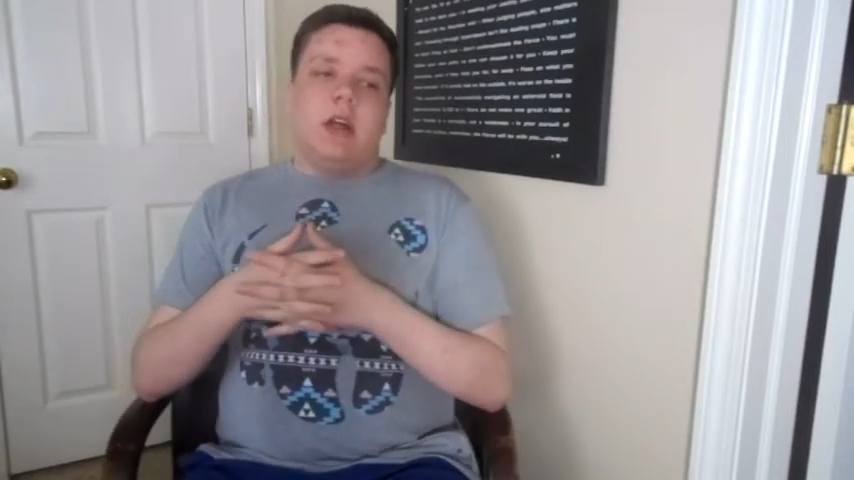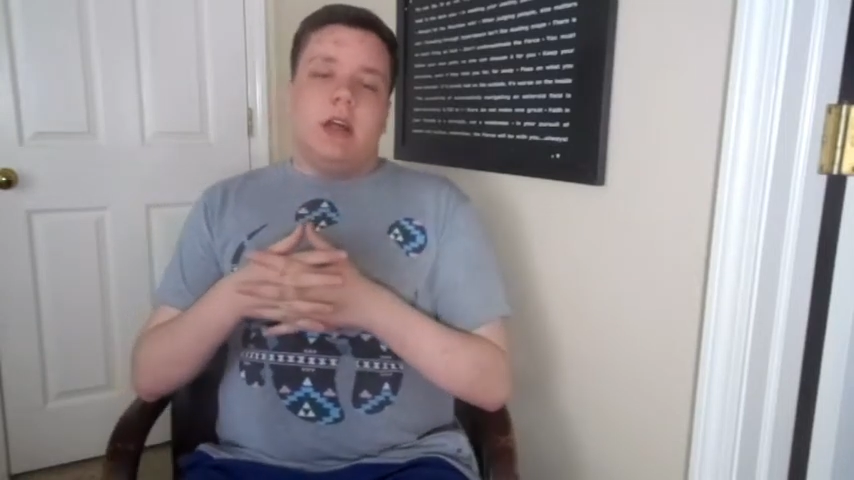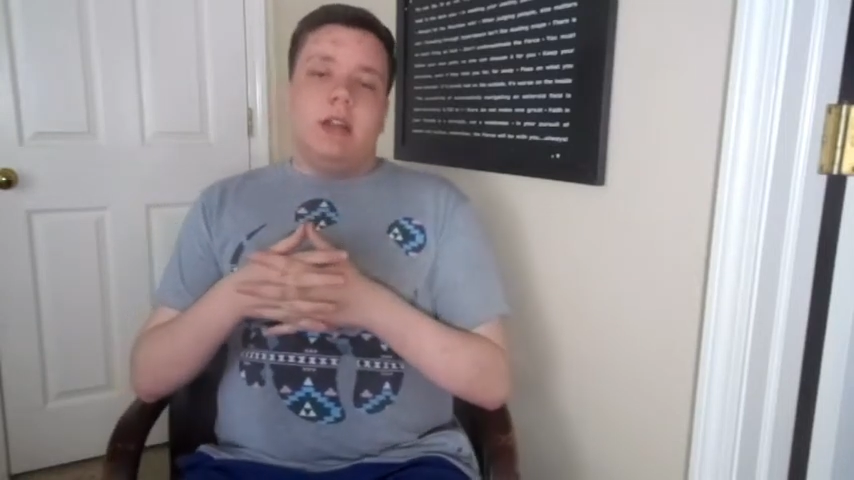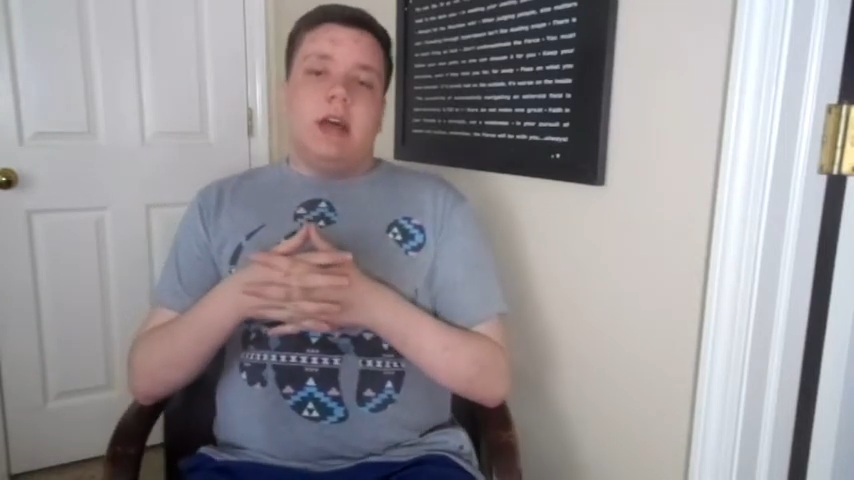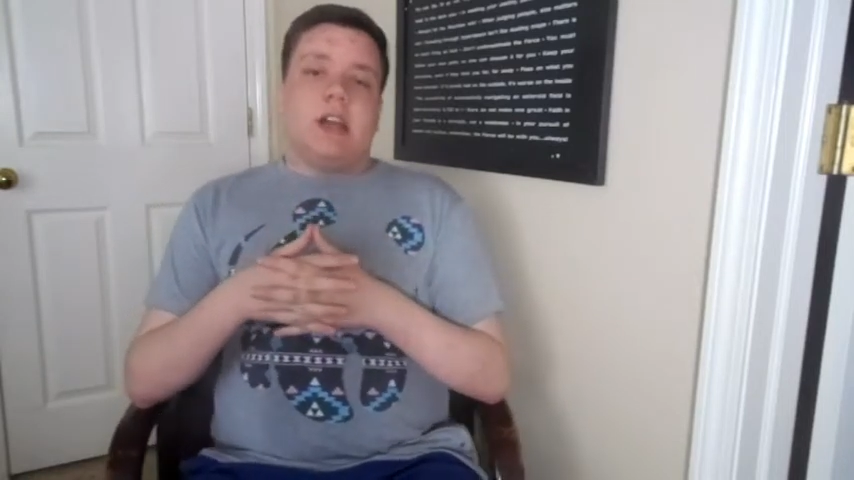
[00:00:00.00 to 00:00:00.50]

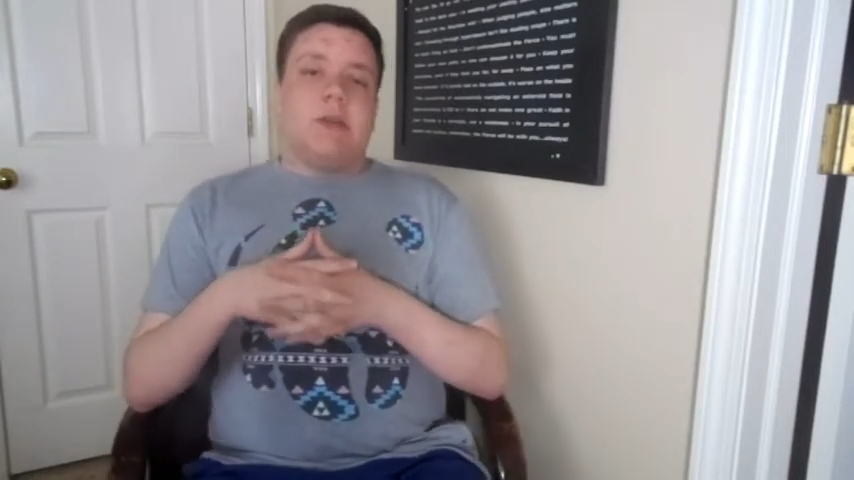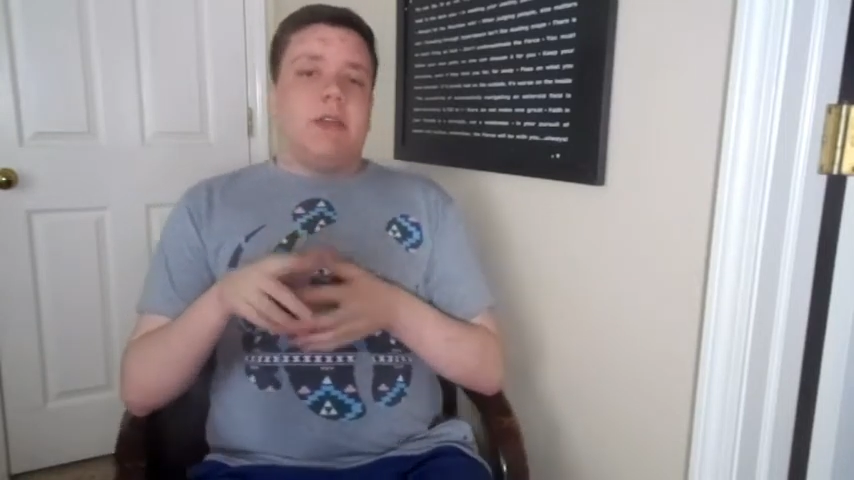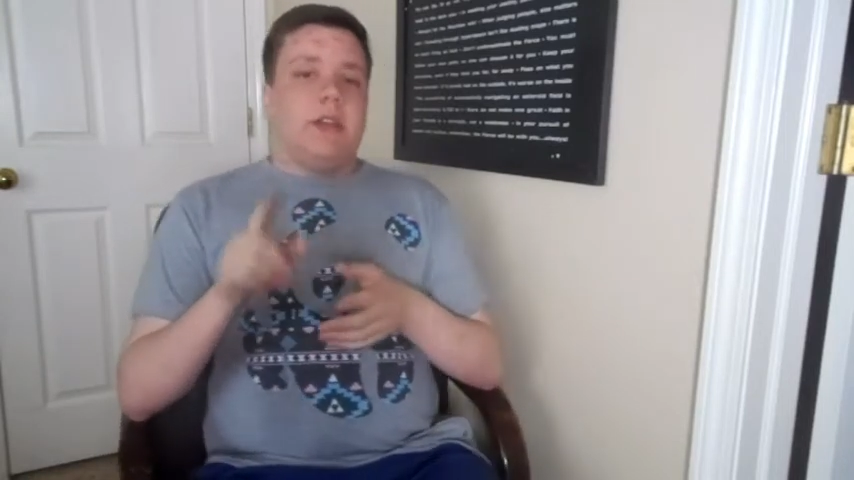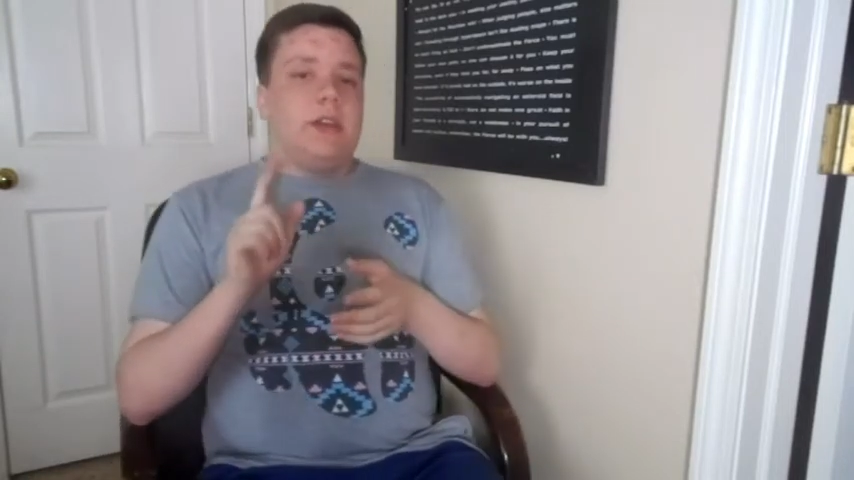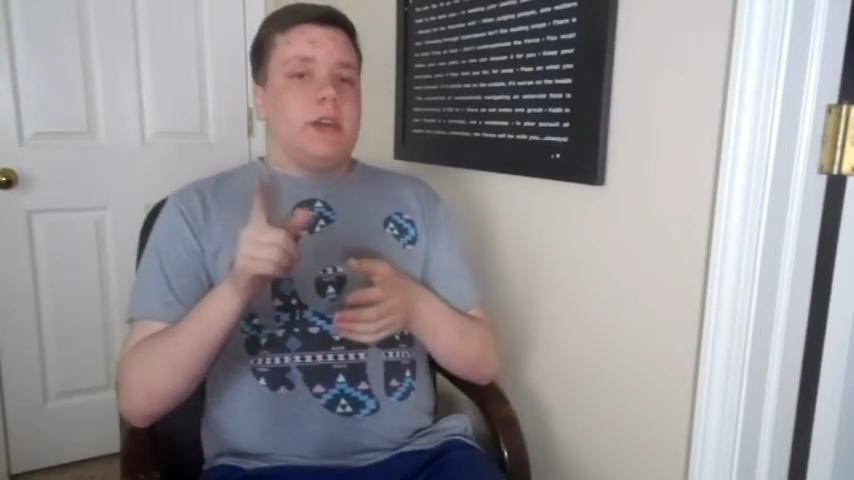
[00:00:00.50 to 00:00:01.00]
And that got
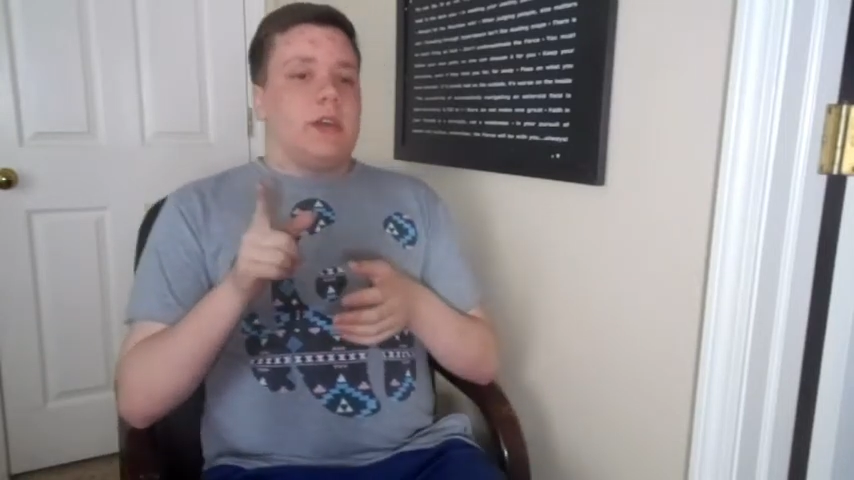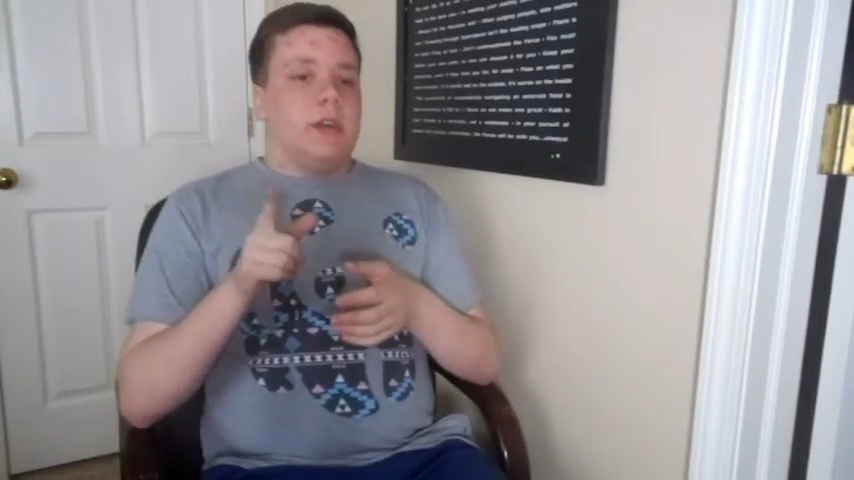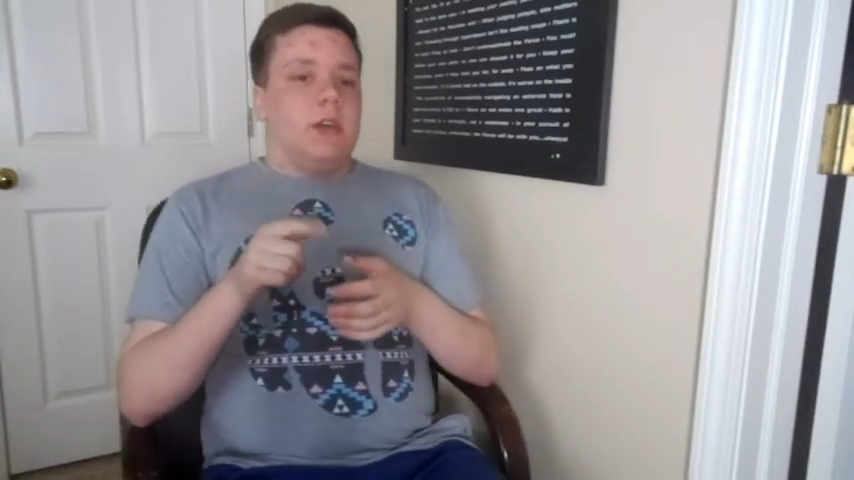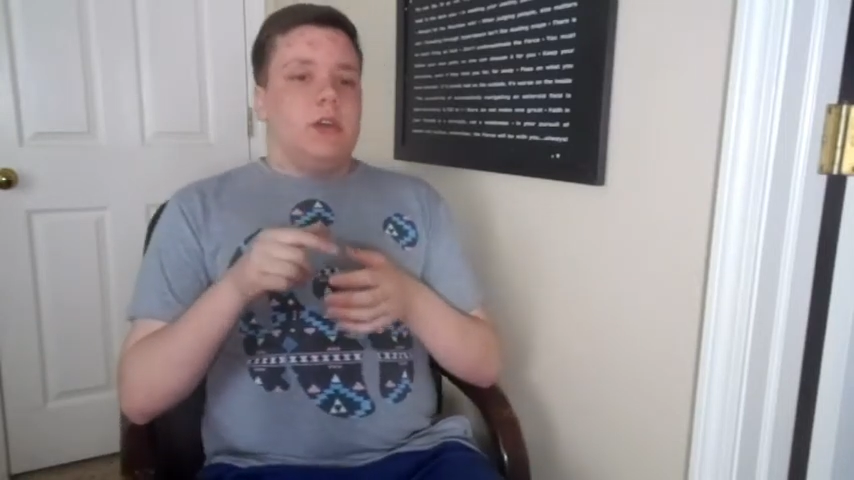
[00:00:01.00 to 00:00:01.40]
me thinking